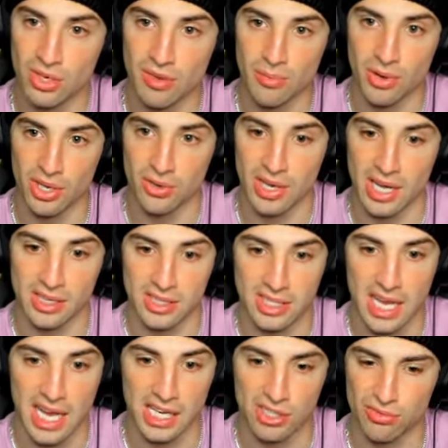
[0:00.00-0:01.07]
even bring you down to
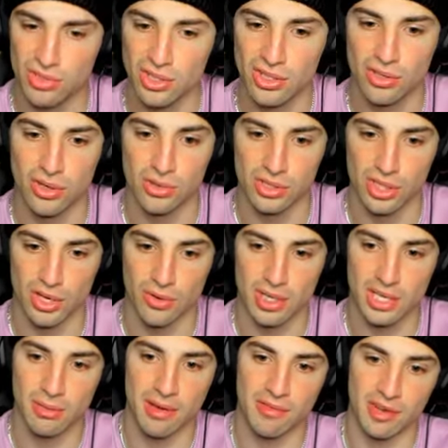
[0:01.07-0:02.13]
sash. Real close, though.
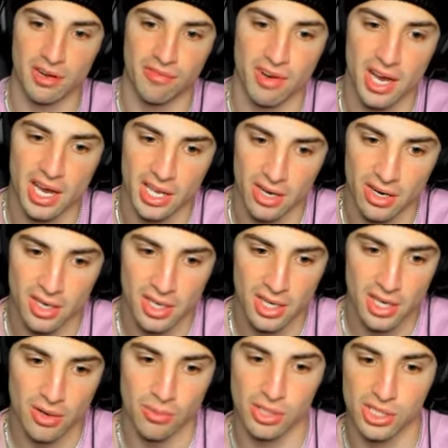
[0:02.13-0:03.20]
Heat Wave going to fly here.
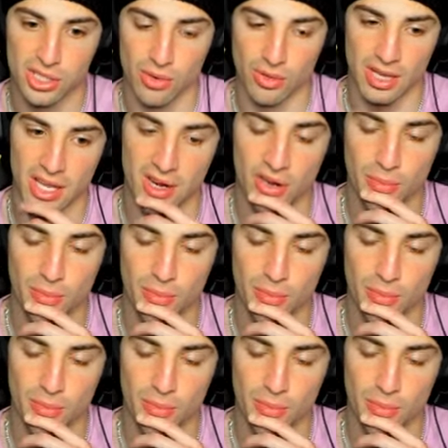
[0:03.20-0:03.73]
We're soaking that, no